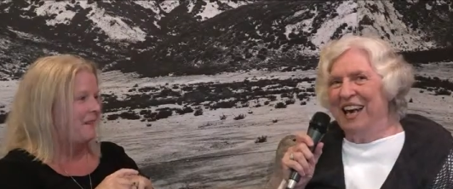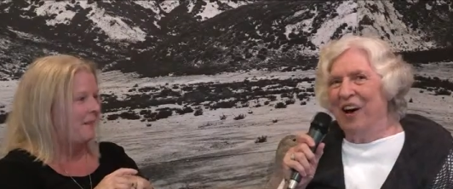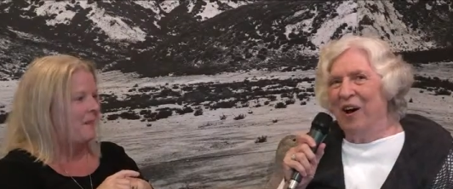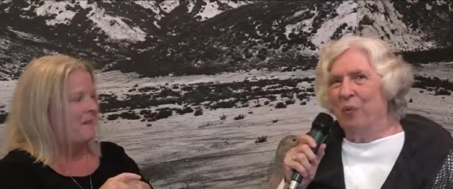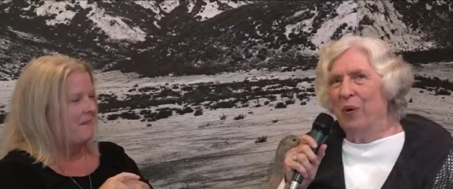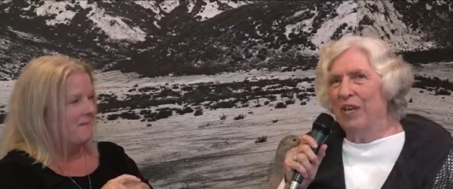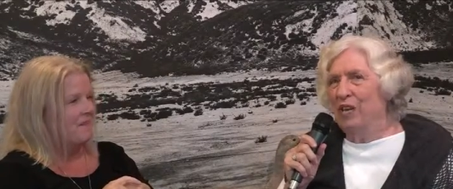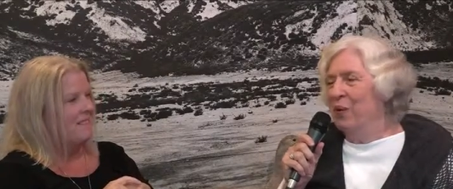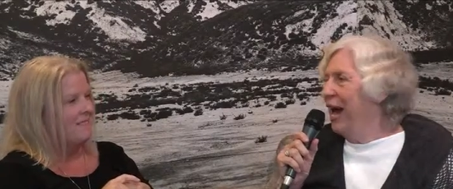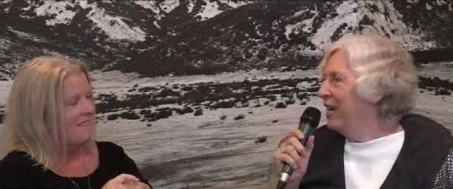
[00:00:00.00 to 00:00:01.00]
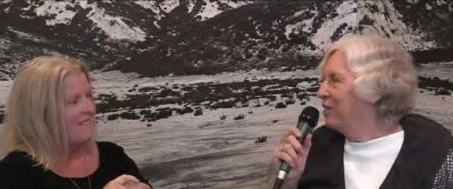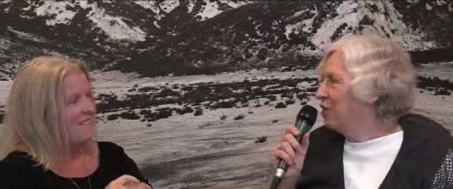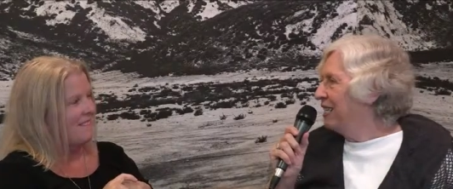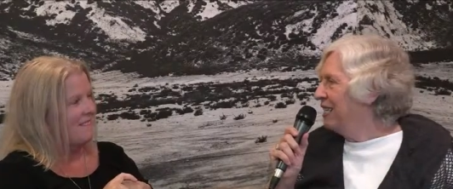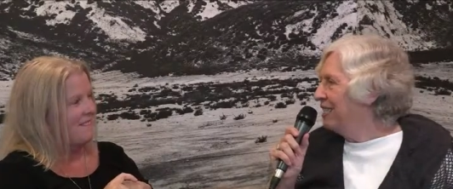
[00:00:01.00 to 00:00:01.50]
Speaker 1: uh, when you
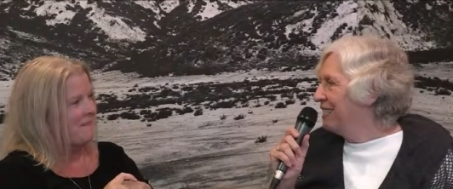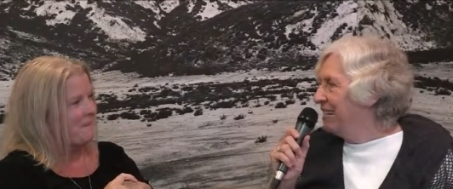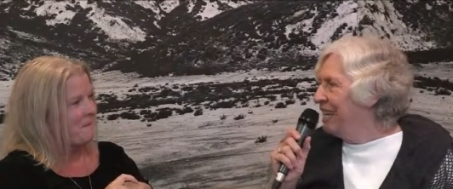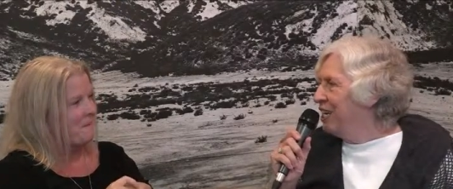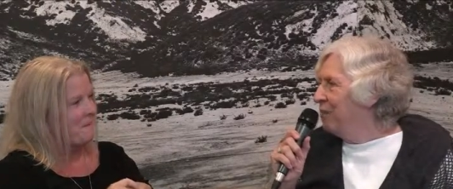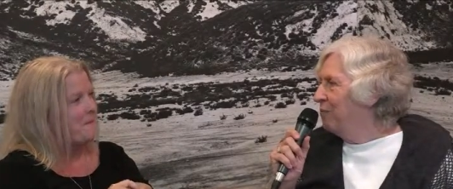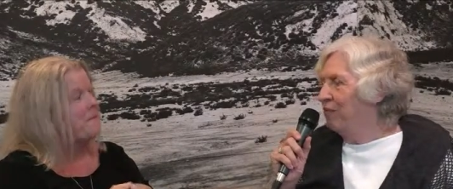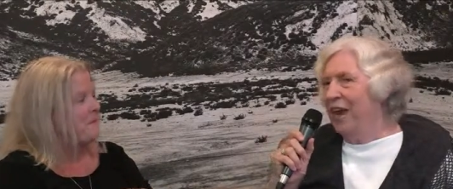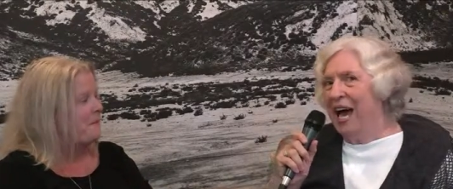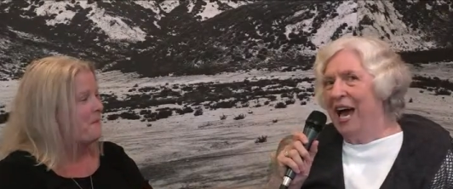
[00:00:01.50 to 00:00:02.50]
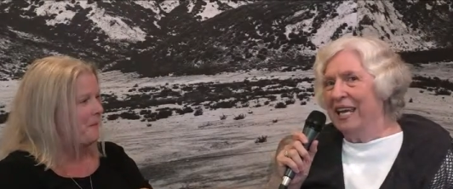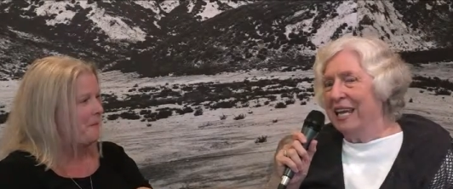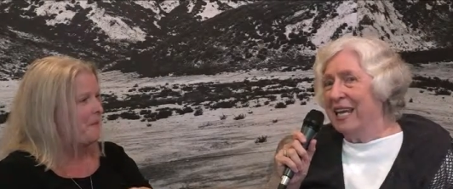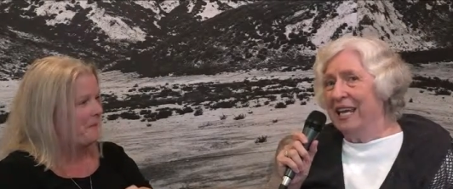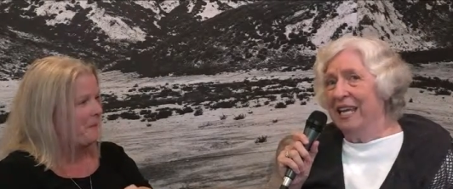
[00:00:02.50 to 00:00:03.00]
actually see them flying
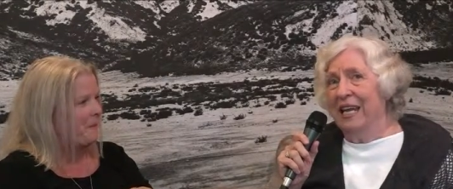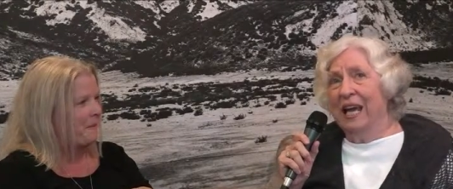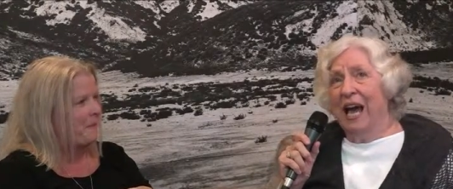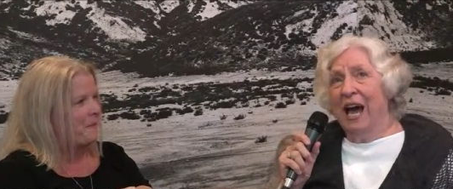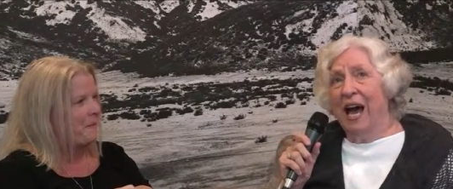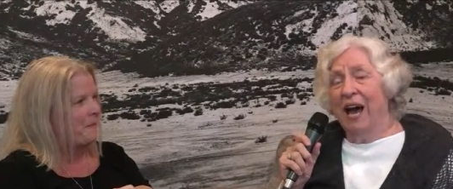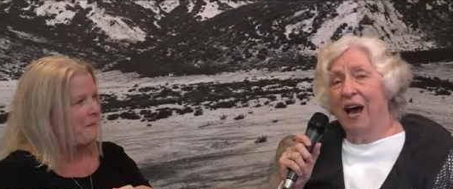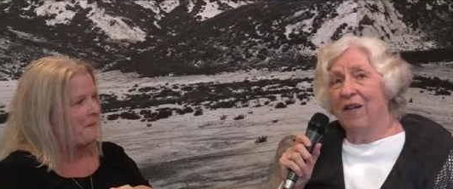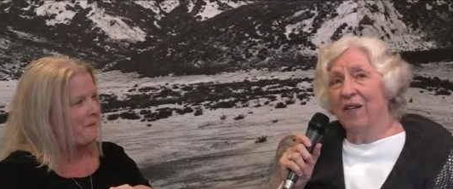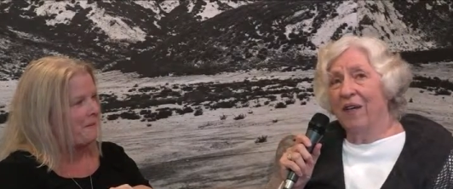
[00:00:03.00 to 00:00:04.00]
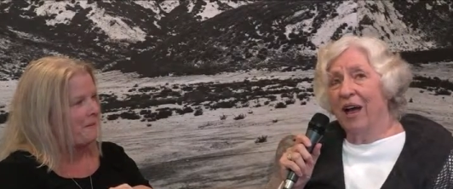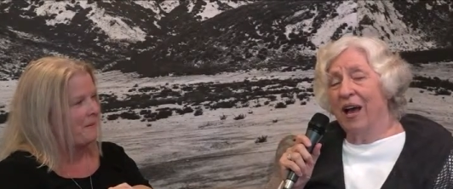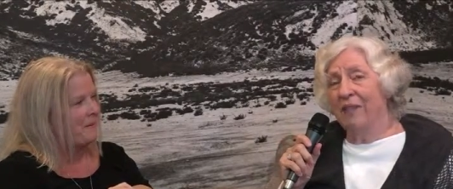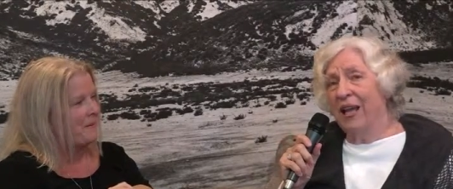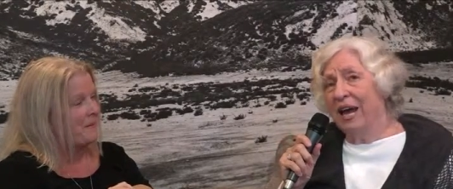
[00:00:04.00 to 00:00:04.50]
in, uh,
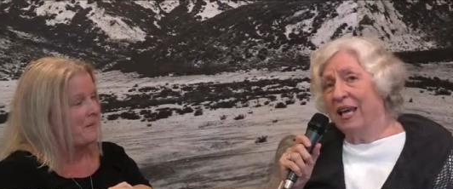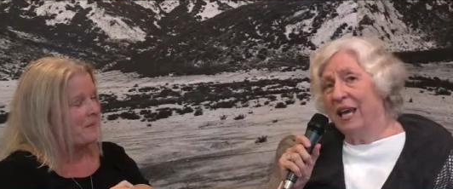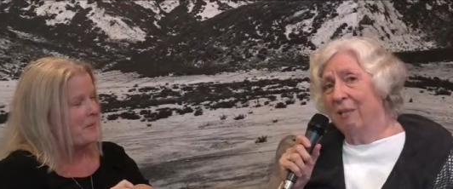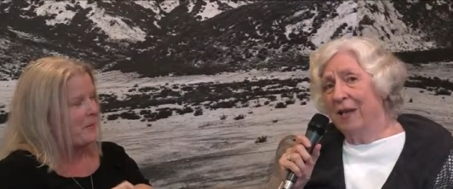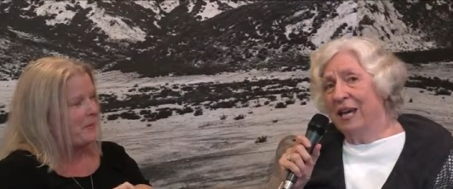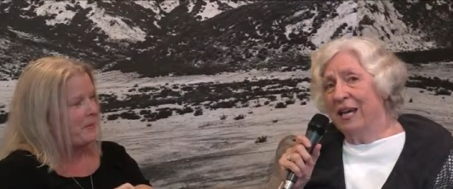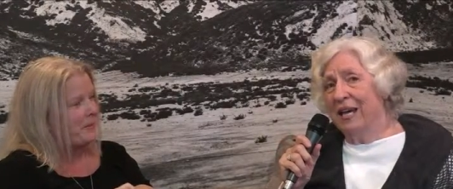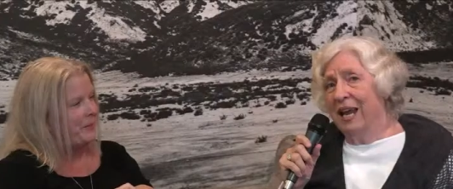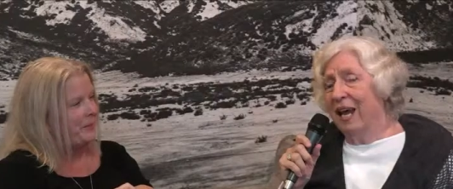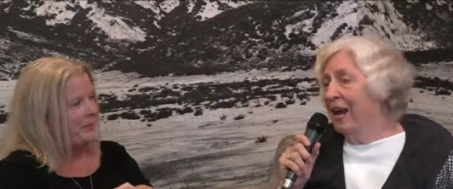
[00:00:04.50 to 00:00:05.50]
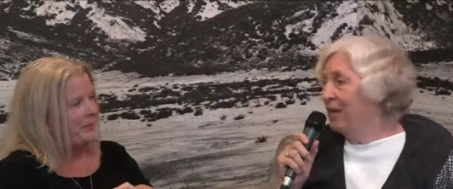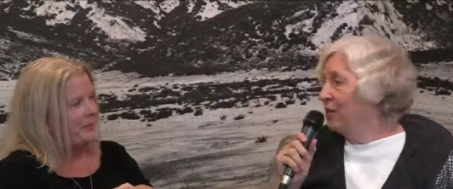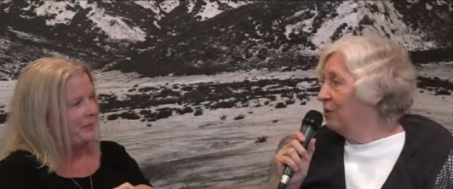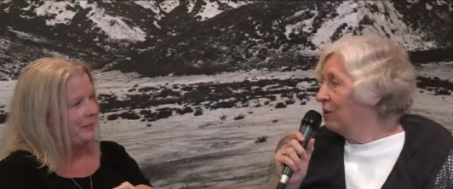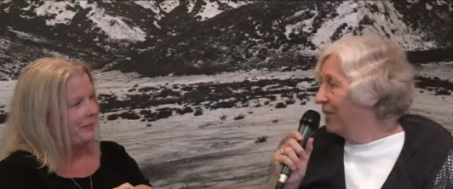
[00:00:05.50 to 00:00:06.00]
they come in uh,
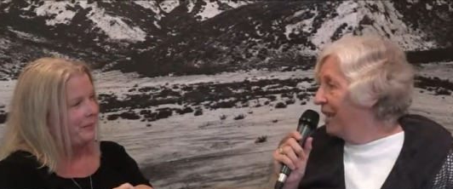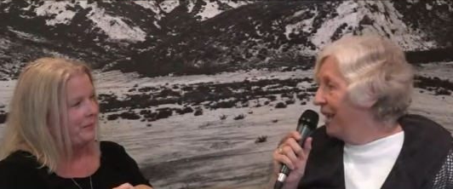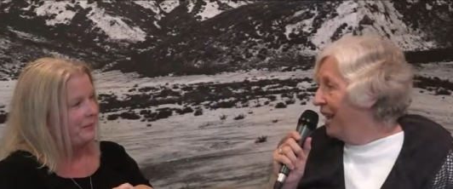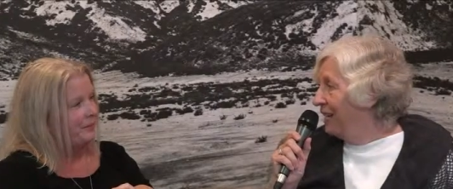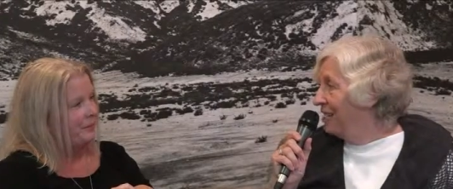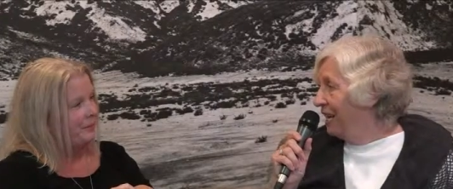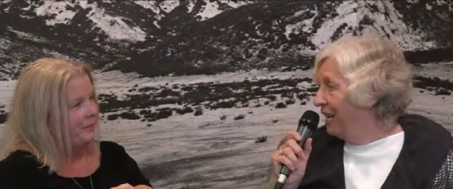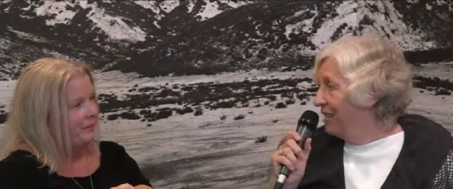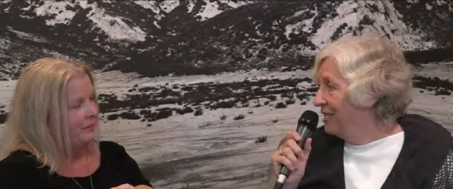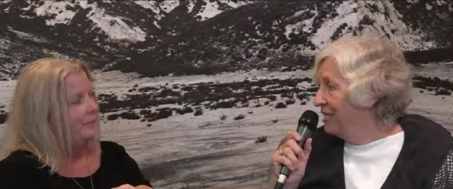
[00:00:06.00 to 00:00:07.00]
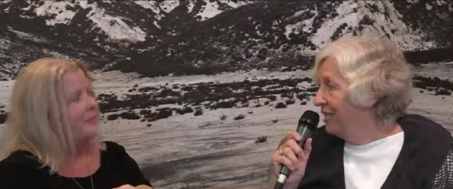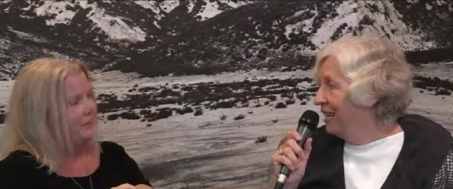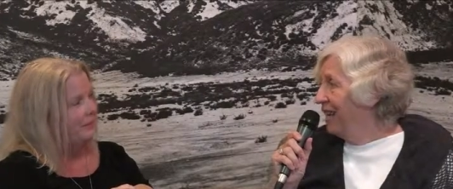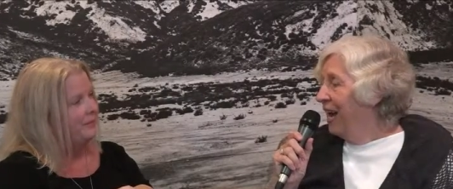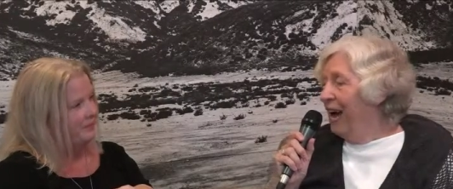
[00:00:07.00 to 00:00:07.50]
usually at dusk.
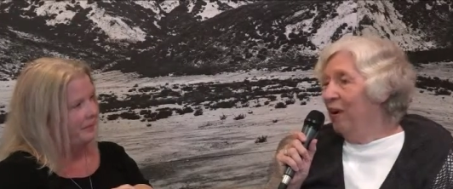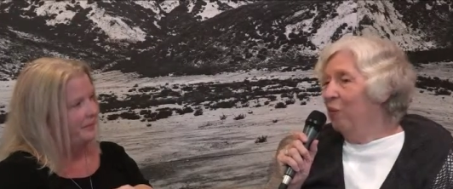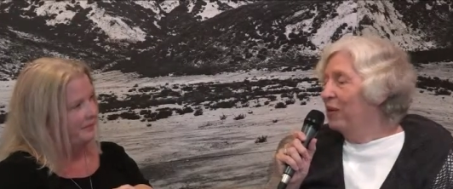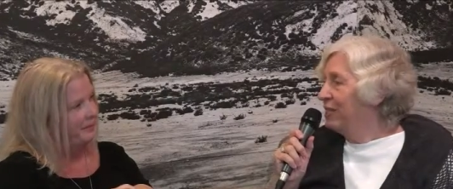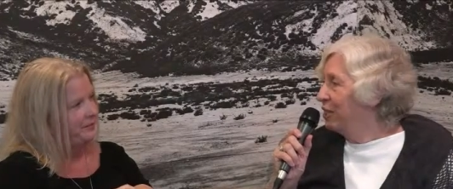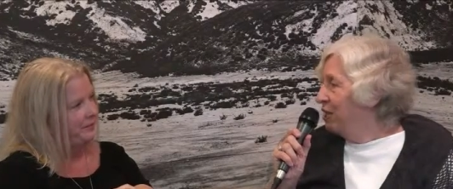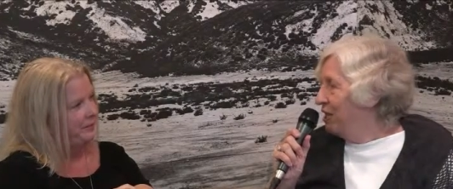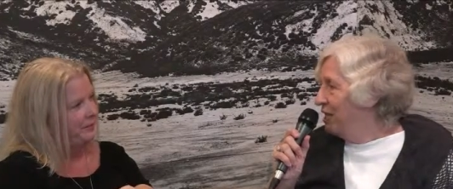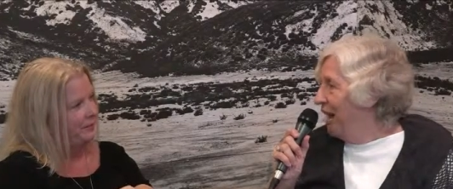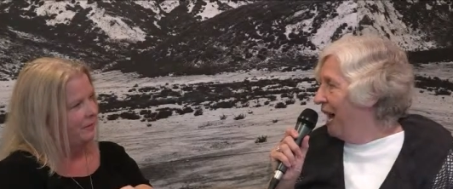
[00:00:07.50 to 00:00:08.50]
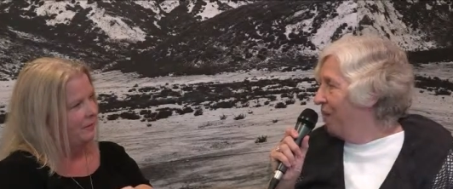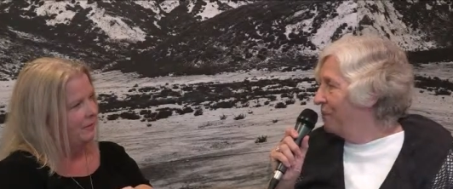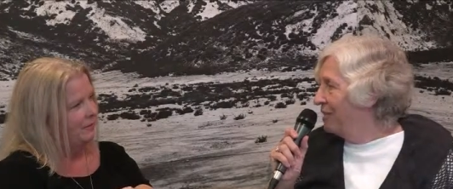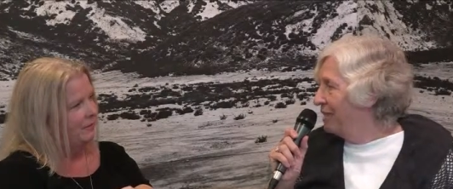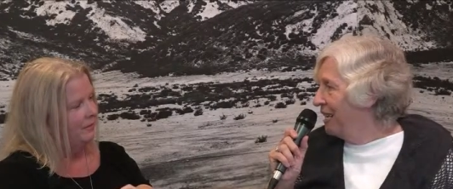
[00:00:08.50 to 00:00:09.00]
What's a good time
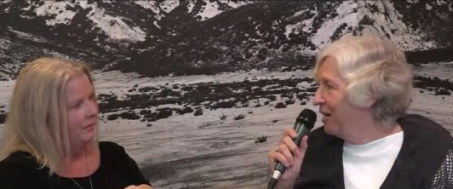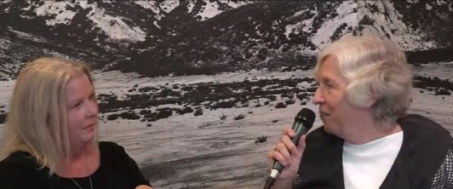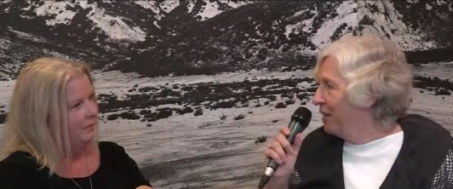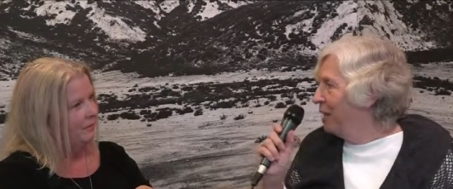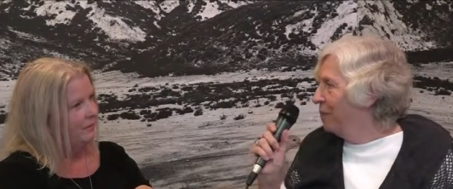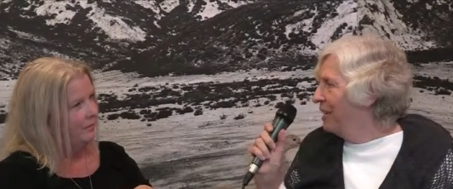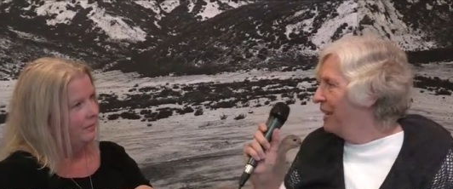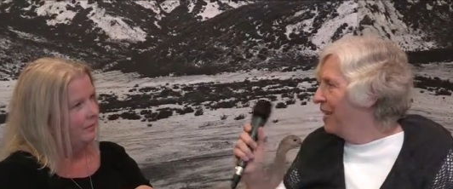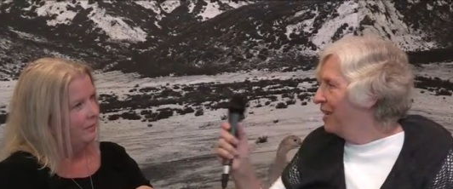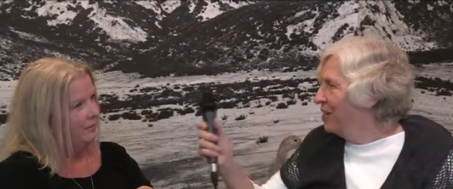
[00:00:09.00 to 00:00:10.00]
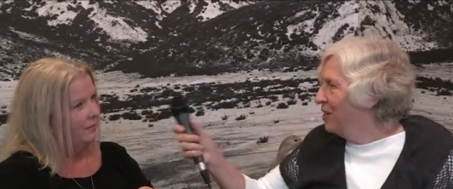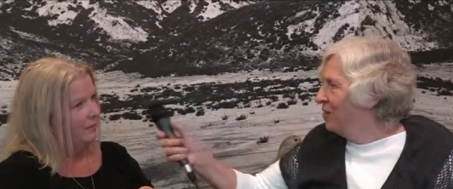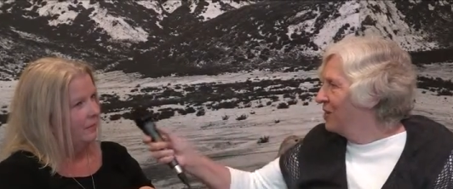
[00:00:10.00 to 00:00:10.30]
to see them coming in?